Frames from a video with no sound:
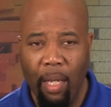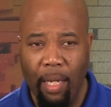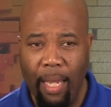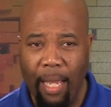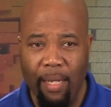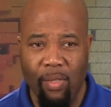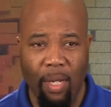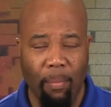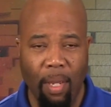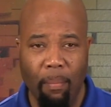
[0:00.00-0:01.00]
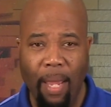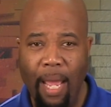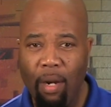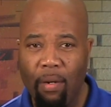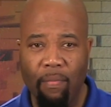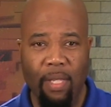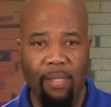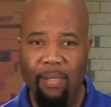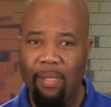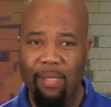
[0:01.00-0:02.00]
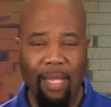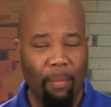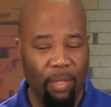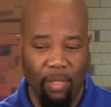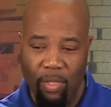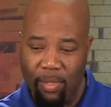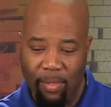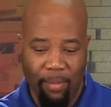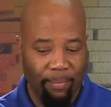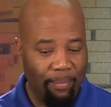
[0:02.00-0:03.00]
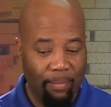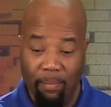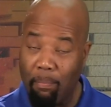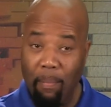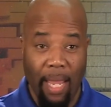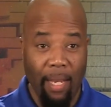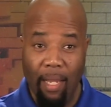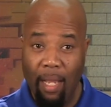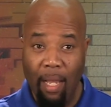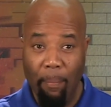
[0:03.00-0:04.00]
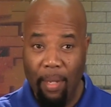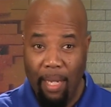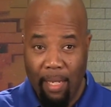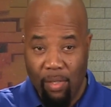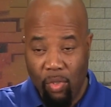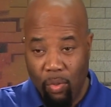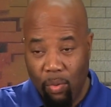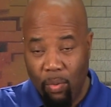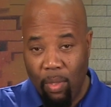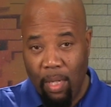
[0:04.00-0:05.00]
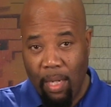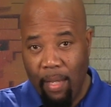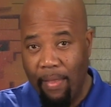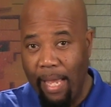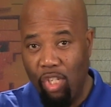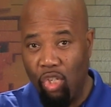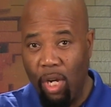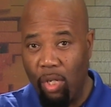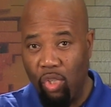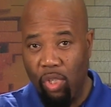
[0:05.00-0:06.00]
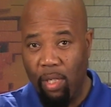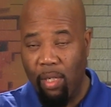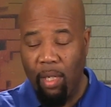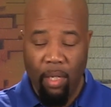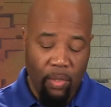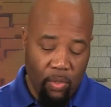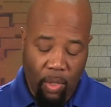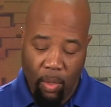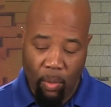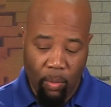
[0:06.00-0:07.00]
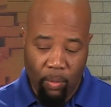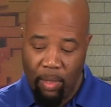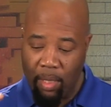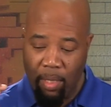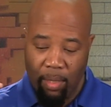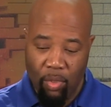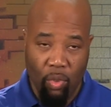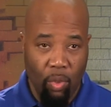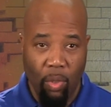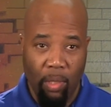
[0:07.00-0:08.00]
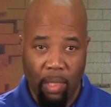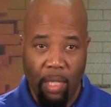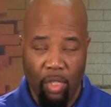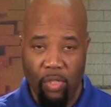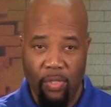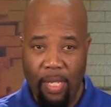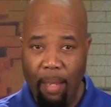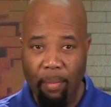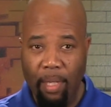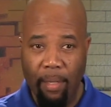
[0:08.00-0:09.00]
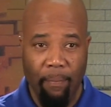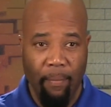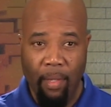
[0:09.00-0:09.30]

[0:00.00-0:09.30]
again, it's going to be a matter of this assembly just mating up into that junction. So the dual clutch assembly